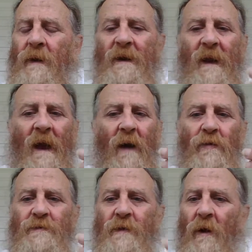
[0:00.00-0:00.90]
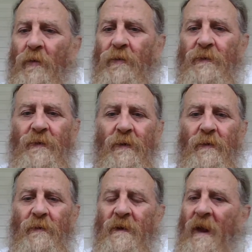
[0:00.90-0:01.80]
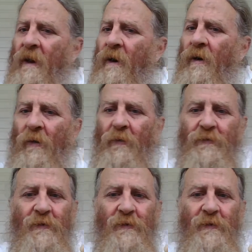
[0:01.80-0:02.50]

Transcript: and I will talk with you, and I'll hold